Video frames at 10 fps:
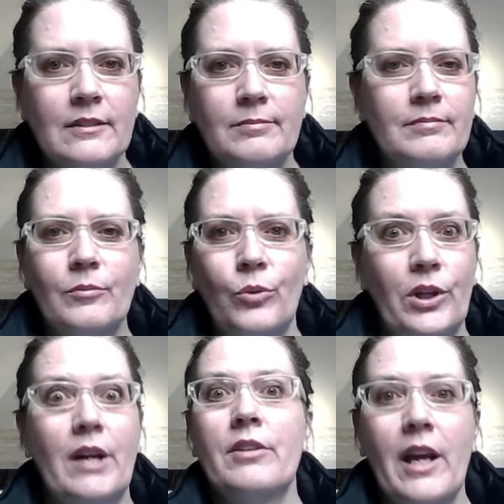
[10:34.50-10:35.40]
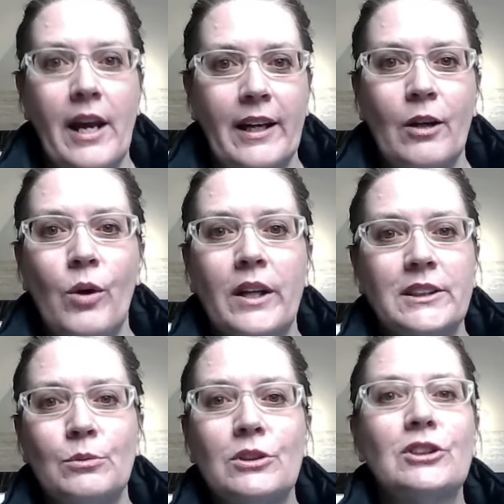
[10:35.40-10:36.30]
whatever the heck it was.
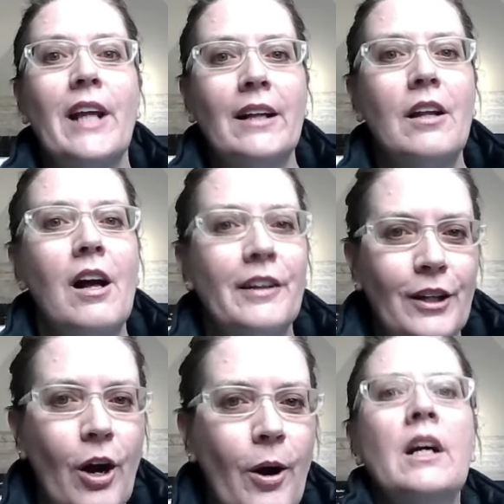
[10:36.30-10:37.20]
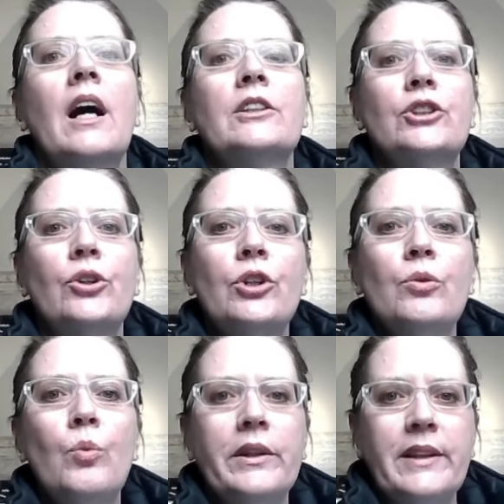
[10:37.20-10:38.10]
It was that long ago. I'll show you
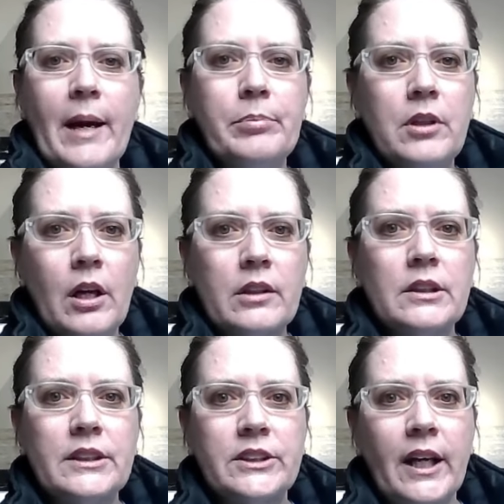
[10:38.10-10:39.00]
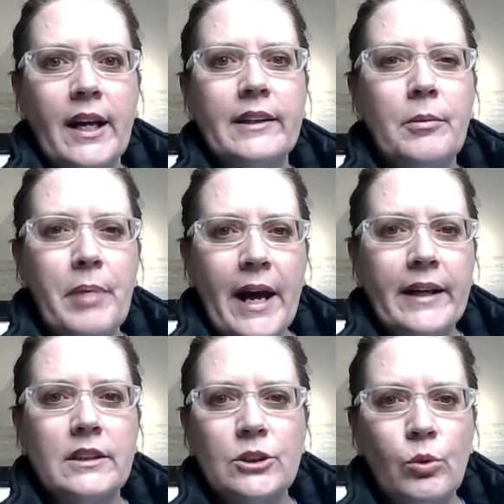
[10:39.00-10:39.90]
what that plug looks like on the
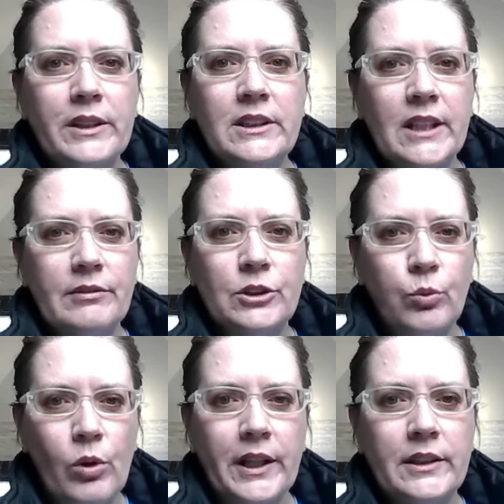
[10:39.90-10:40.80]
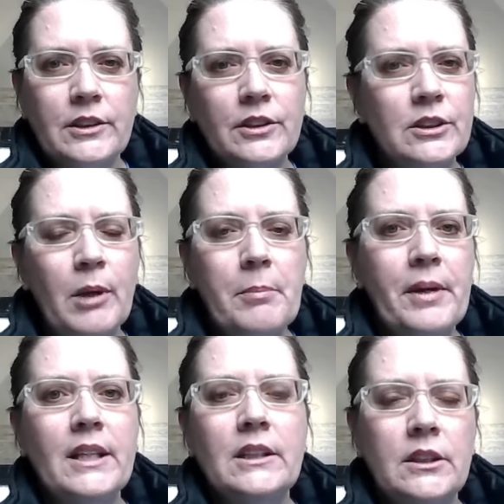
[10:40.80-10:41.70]
back of the 2720. Yours might
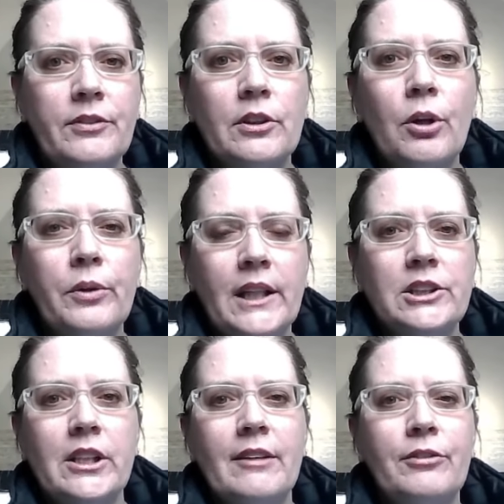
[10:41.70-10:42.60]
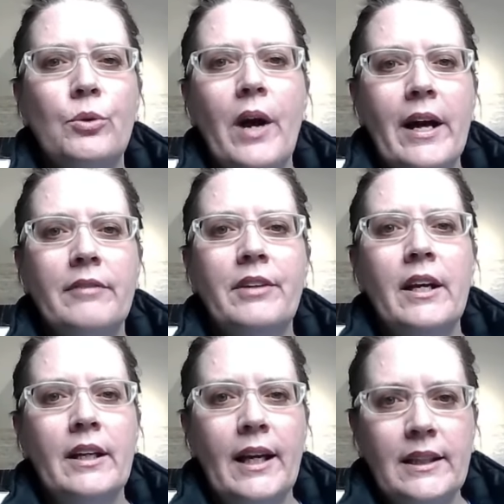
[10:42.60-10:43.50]
be in a different location if you have
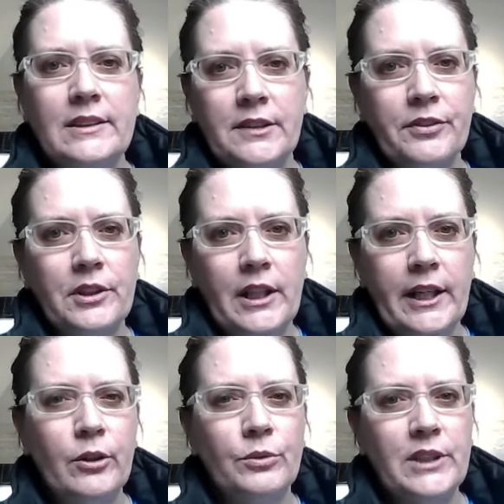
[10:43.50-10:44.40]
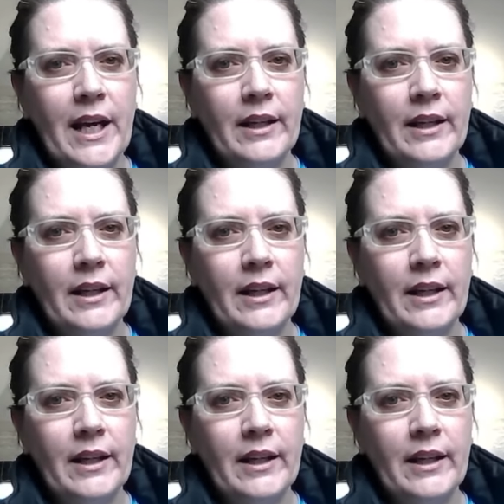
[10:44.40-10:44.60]
a different EcoTank.